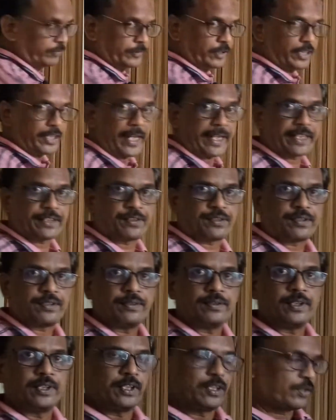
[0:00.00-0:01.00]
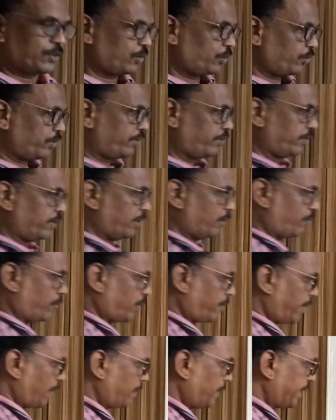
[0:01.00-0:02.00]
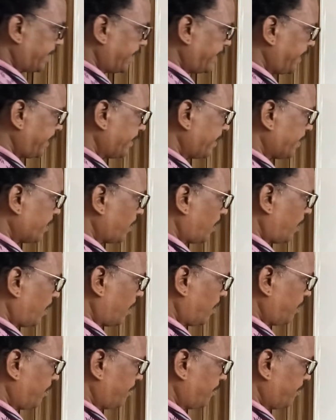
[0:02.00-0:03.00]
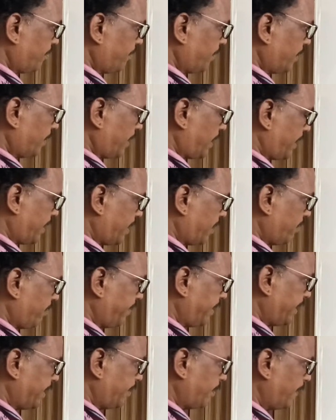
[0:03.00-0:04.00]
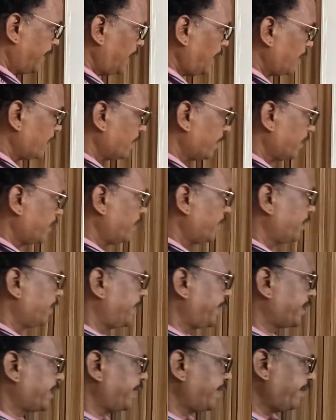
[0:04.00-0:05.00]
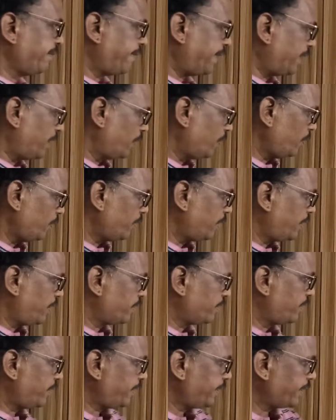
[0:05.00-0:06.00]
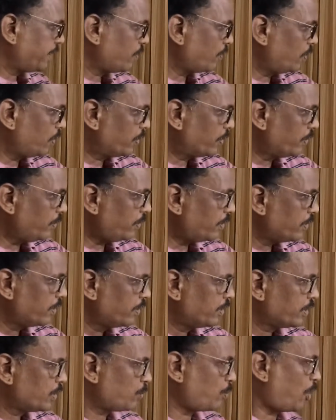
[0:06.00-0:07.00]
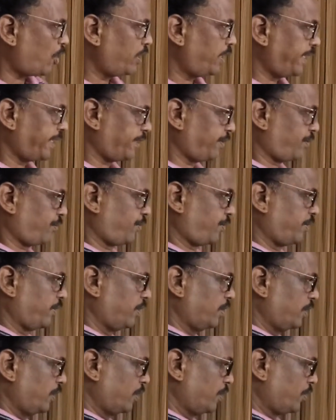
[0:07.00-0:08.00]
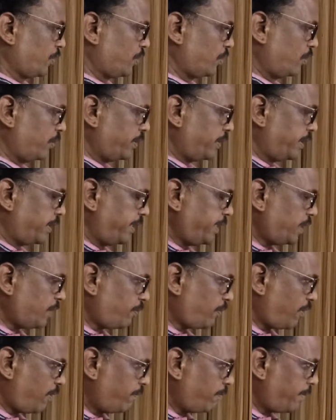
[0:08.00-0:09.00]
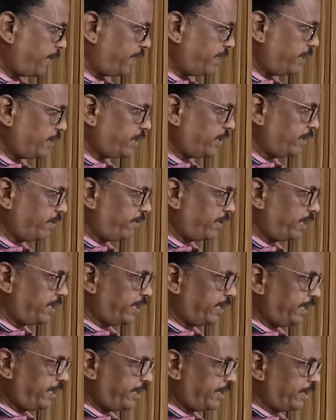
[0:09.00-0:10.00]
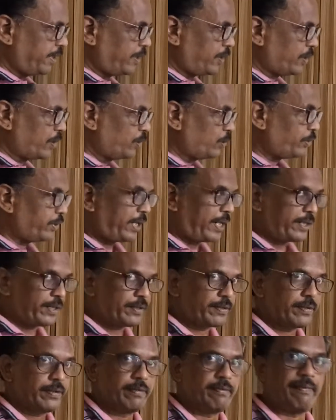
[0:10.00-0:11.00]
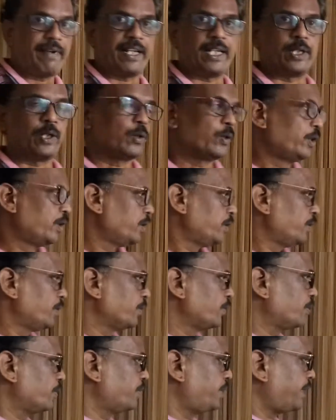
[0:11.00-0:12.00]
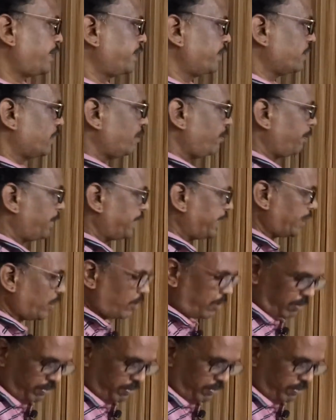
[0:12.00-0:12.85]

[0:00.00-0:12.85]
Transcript: x. So probability of random variable taking value less than equal to small x, so it is from minus infinity to that value. So that is the meaning of